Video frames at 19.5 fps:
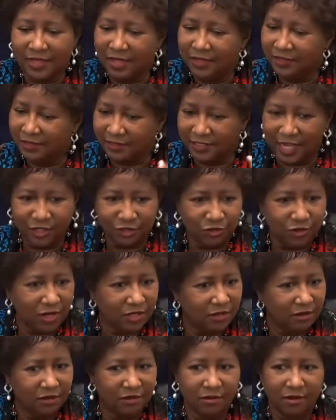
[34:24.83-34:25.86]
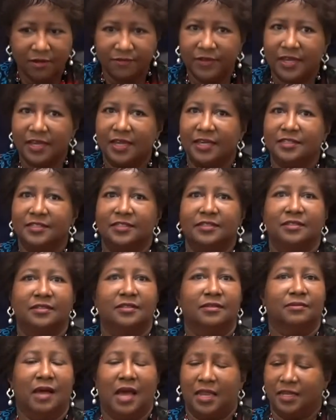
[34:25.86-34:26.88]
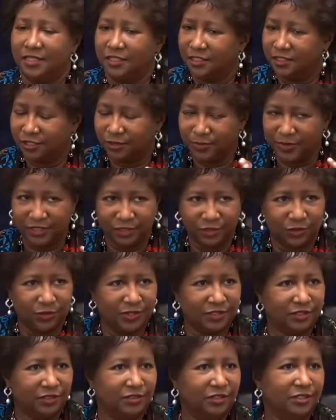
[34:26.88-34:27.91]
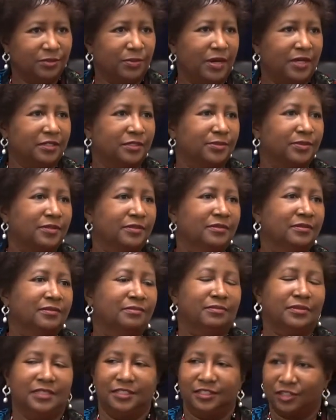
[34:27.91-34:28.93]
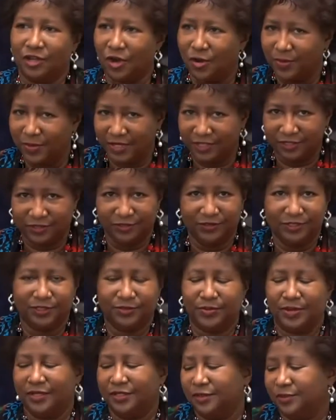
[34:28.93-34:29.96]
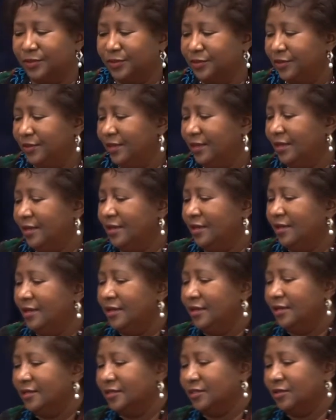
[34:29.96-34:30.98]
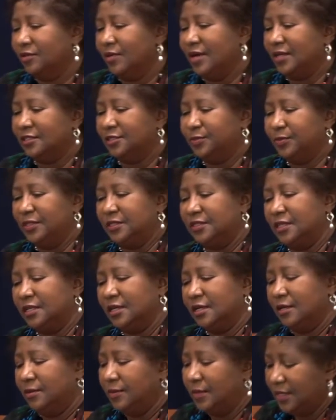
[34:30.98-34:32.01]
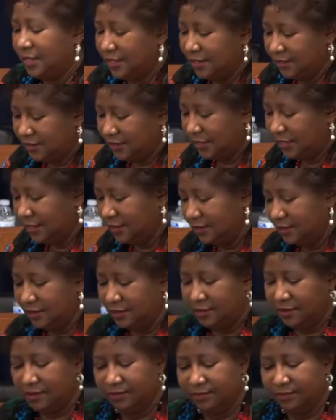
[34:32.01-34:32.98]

"Sandra, I know you're on vacation. I need to speak to you as soon as possible. Please call me as soon as possible." So I speak to him, and he says,